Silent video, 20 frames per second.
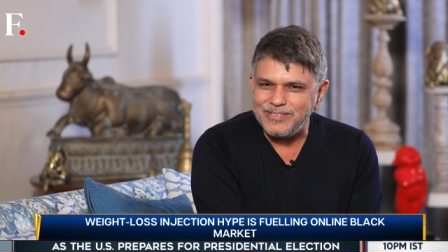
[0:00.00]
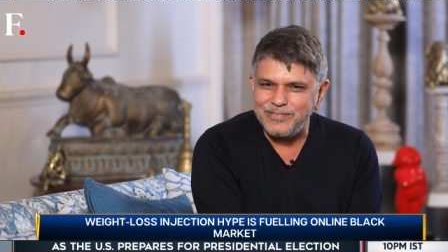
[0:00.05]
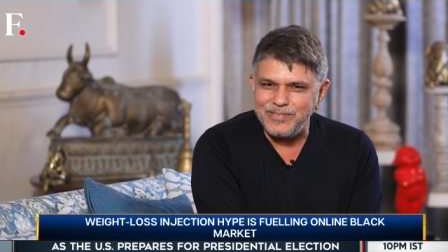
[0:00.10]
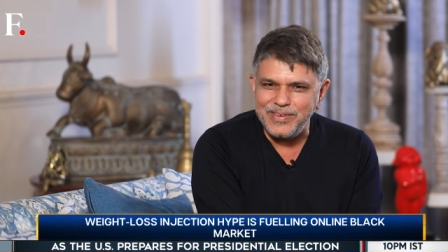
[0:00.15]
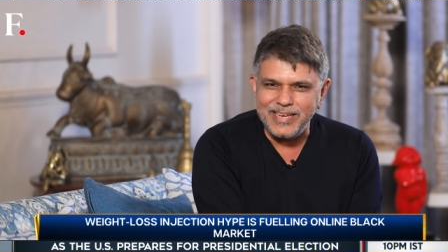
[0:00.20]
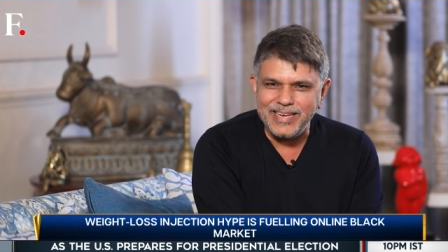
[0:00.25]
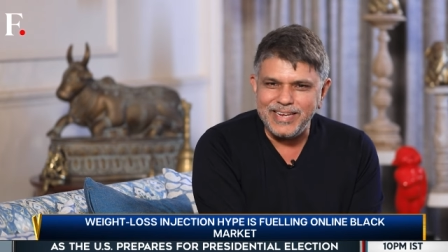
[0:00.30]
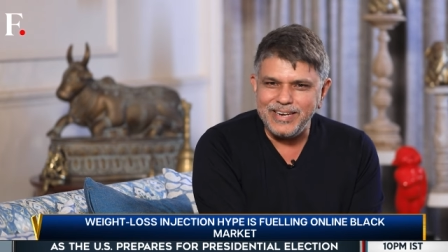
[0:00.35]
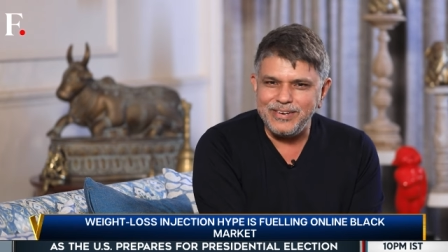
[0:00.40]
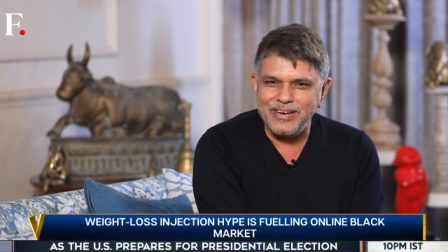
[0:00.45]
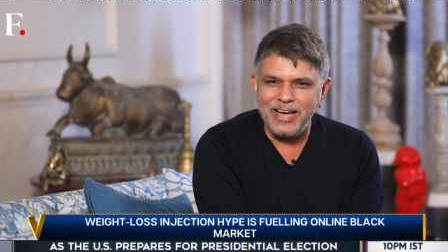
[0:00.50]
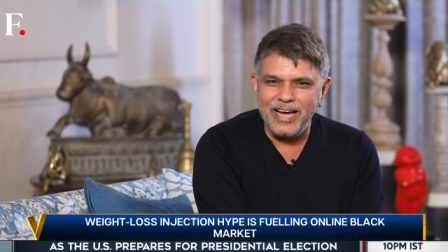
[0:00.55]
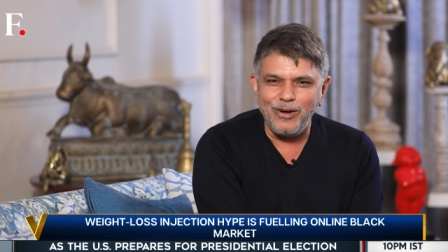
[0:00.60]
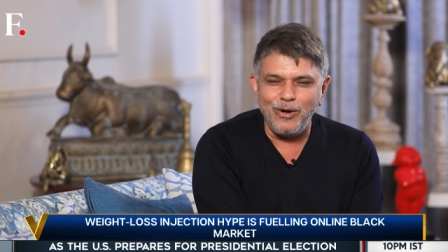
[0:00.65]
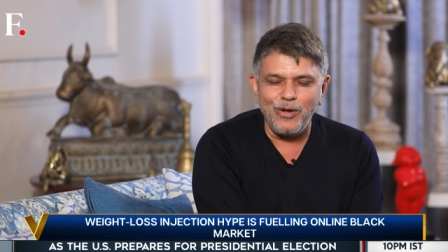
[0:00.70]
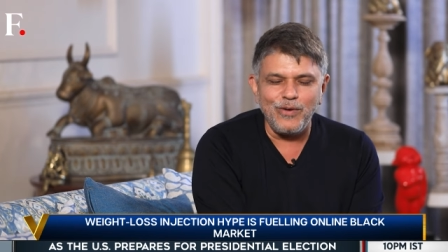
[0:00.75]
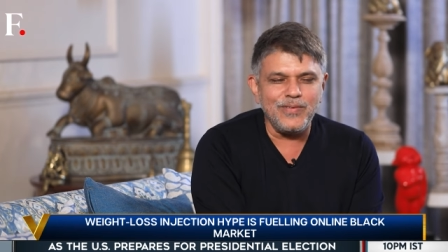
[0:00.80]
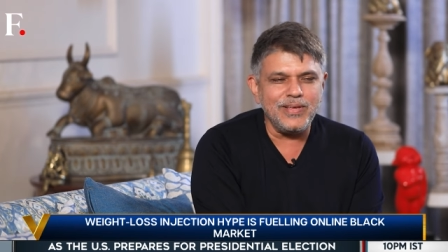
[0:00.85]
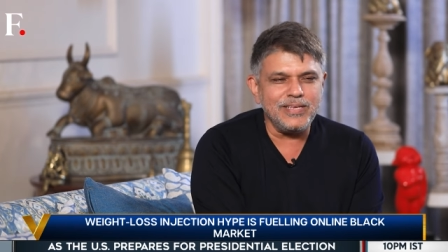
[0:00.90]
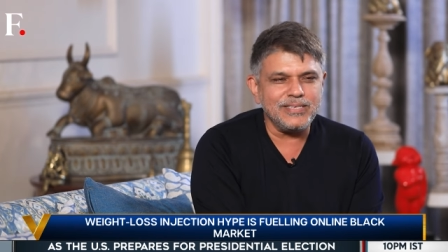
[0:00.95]
We can
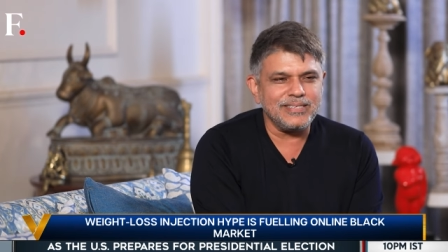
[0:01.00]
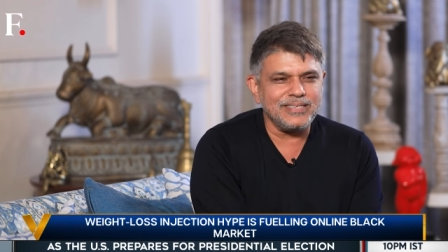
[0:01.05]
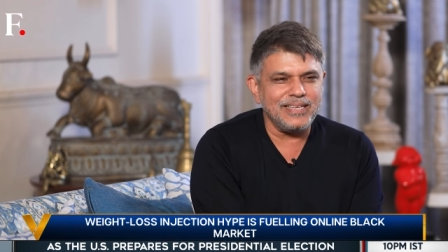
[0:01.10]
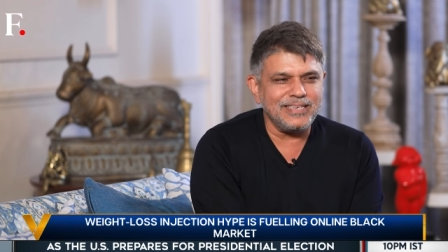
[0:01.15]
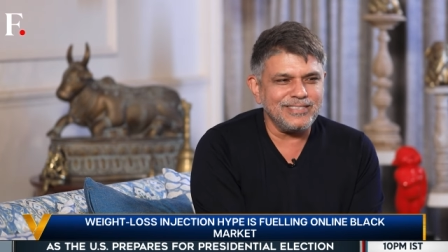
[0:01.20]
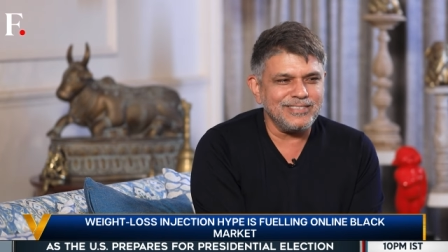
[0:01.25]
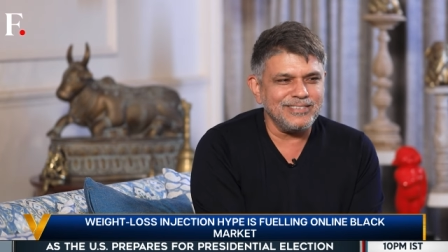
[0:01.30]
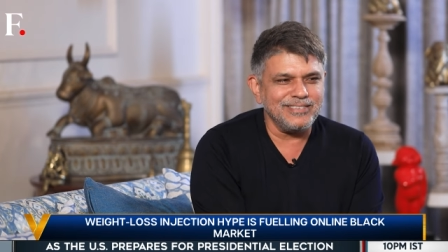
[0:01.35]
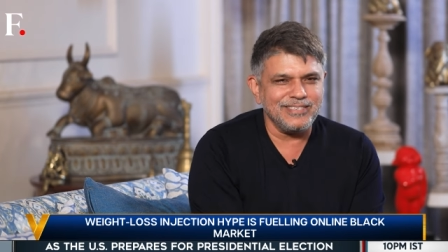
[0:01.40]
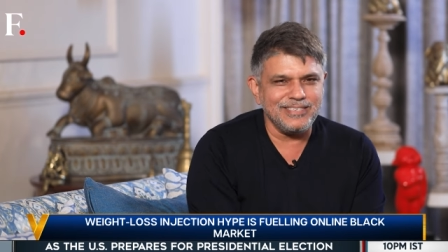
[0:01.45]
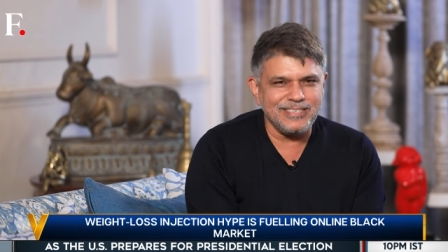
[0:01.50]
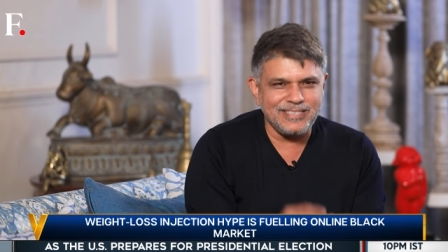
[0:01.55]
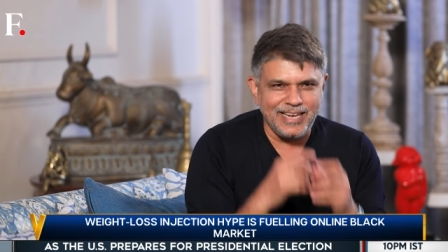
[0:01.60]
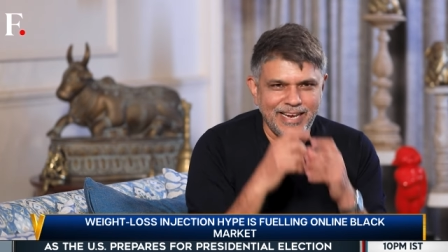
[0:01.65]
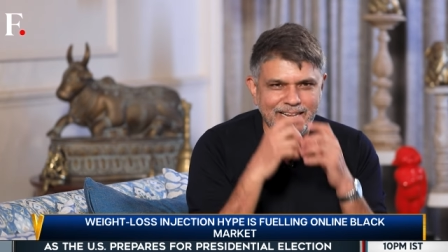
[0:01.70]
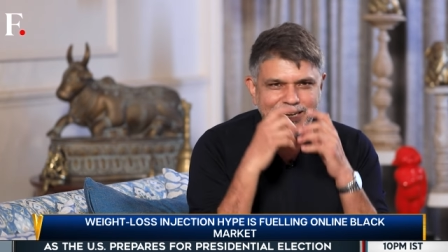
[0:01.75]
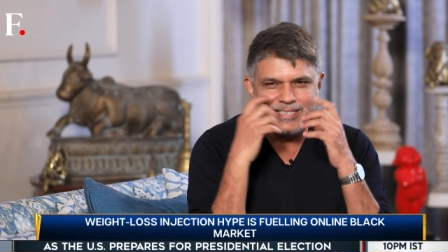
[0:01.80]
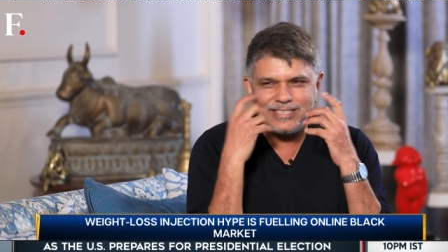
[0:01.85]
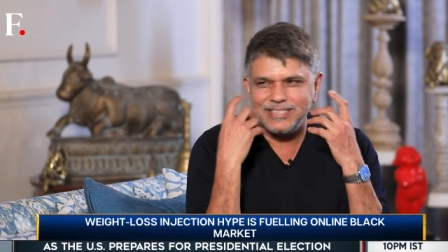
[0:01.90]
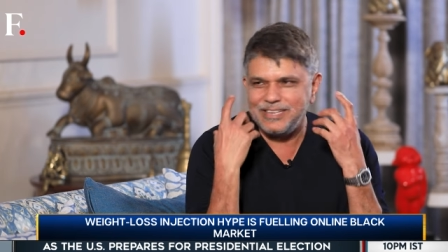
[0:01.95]
always, as surgeons,
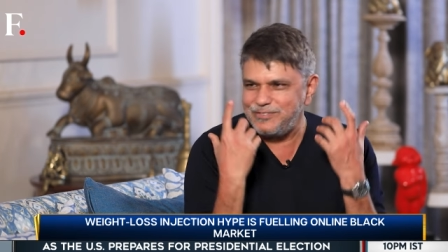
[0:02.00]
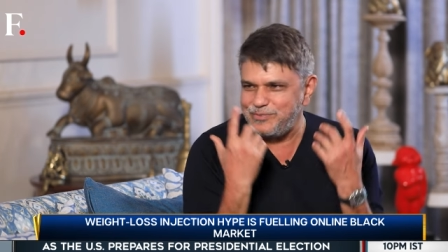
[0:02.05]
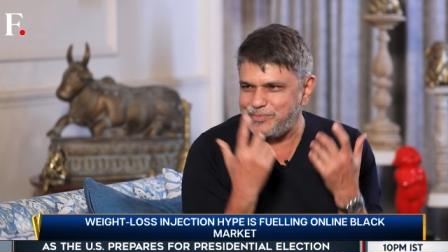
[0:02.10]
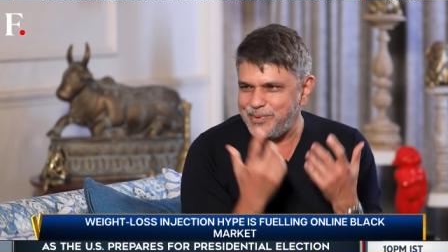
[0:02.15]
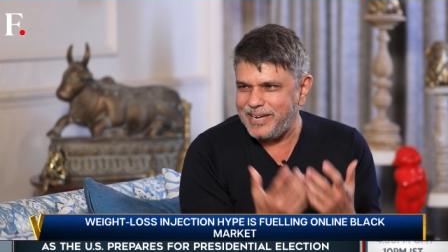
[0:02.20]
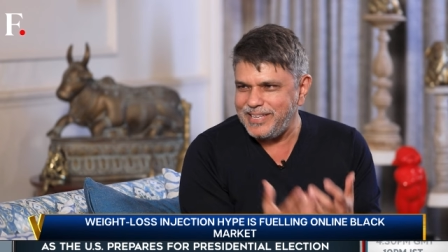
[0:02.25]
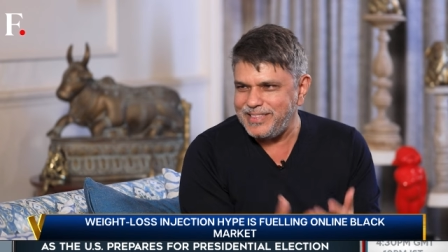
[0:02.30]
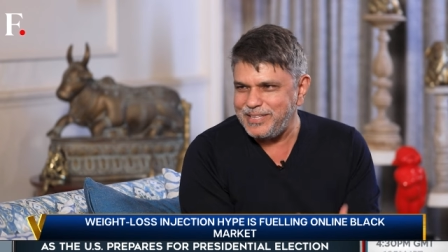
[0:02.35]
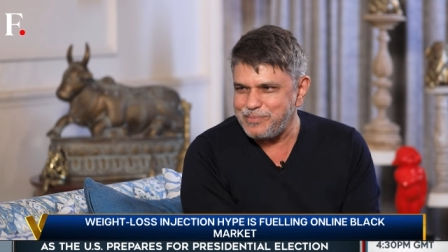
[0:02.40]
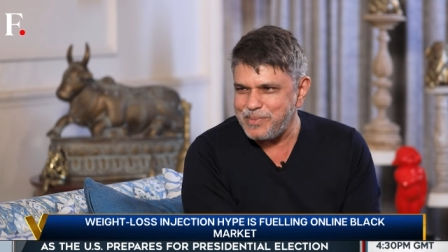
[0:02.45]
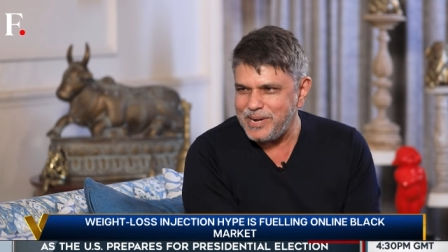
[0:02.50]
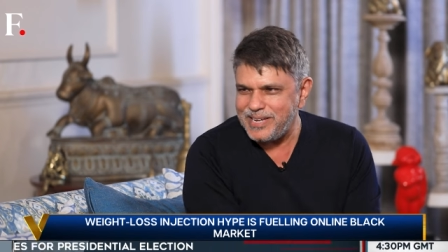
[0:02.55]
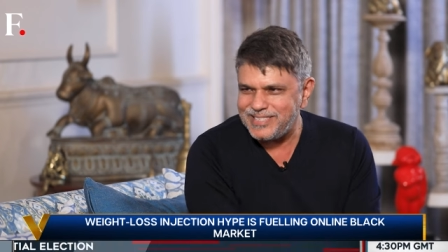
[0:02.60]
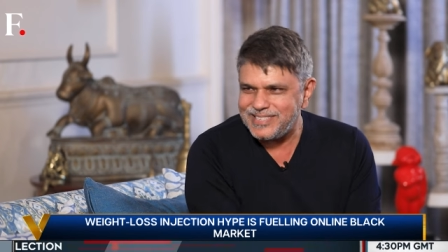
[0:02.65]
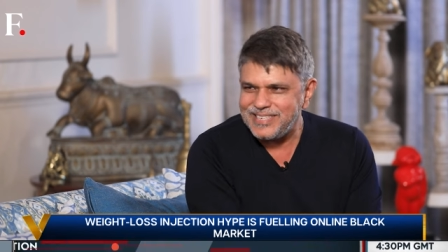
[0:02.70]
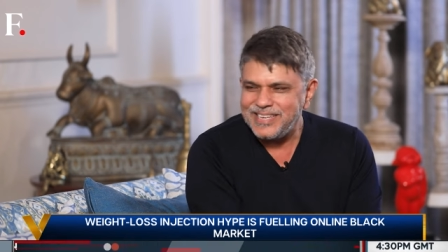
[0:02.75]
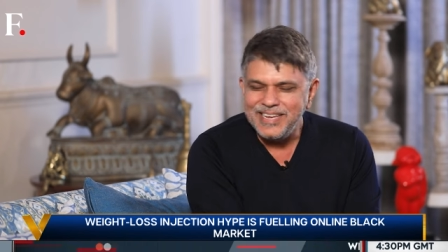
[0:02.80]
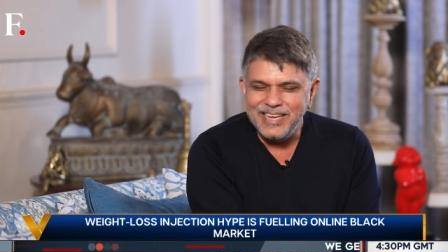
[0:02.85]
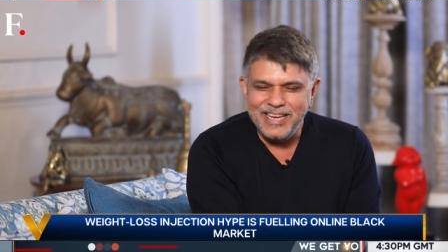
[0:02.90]
hide ourselves behind the mask.